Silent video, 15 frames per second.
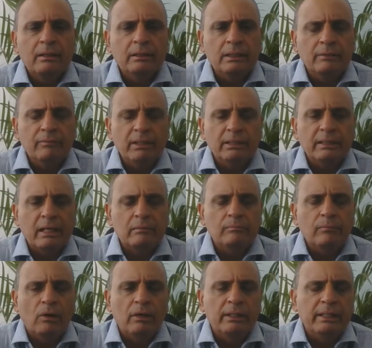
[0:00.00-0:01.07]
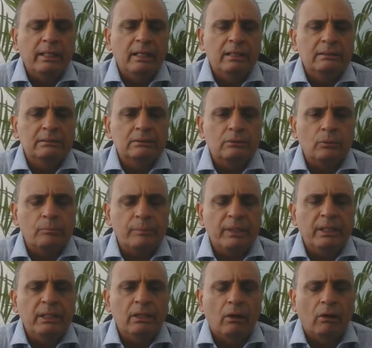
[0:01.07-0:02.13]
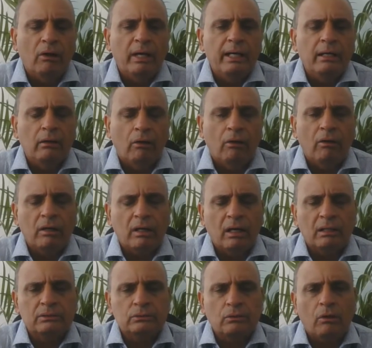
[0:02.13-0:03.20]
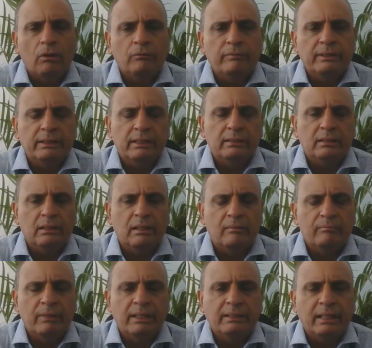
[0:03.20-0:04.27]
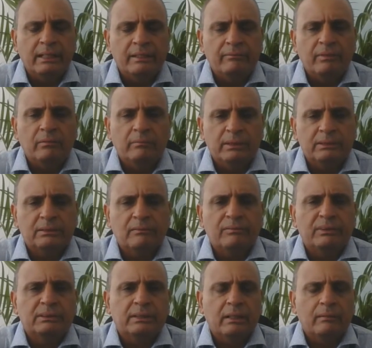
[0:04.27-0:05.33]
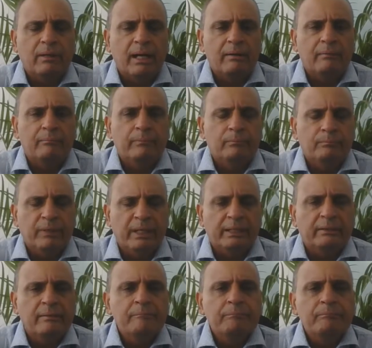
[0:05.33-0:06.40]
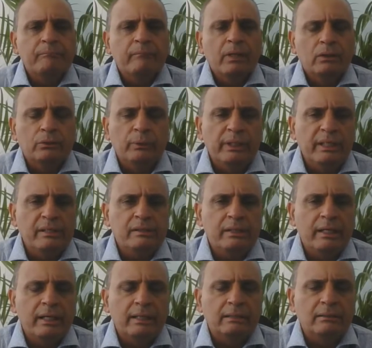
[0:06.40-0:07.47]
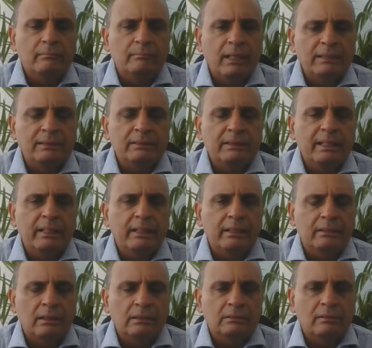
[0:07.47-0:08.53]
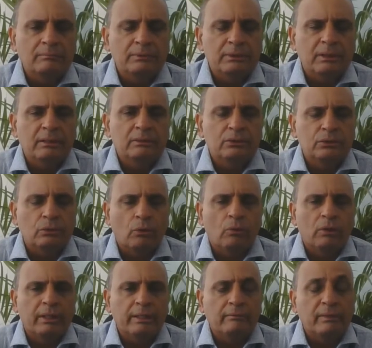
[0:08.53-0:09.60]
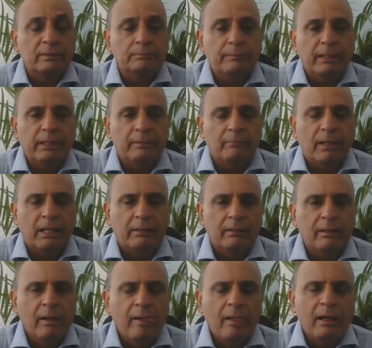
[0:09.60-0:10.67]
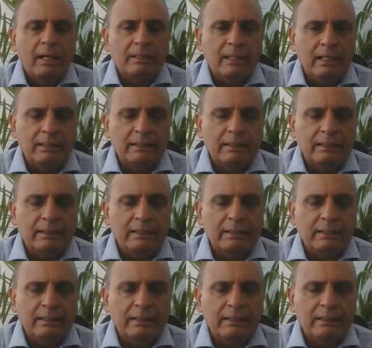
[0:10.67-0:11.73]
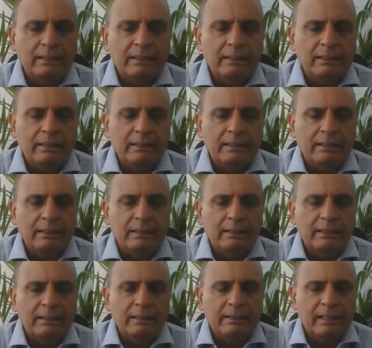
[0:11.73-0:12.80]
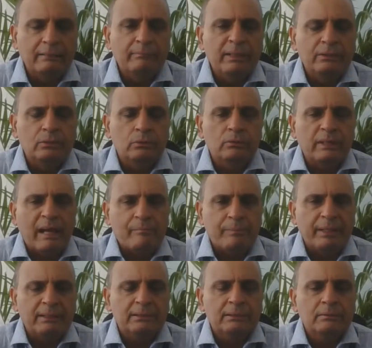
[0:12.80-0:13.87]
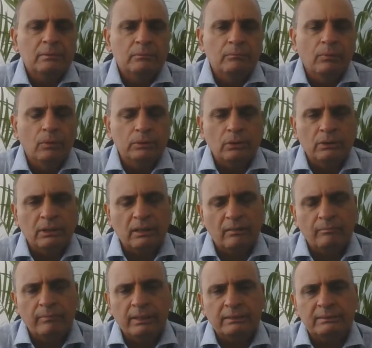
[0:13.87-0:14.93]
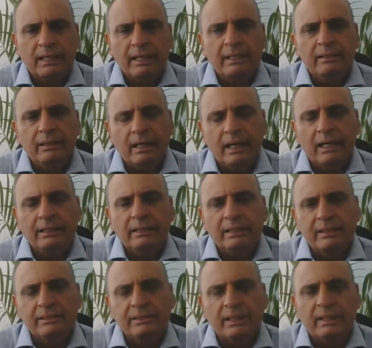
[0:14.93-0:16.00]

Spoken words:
given that bond yields, rupee, oil, all are strong, we think the government can even miss the fiscal by a bit to initiate the much needed consumption stroke investment demand. And that can be through capex, both on the government side, and initiate some of the infrastructure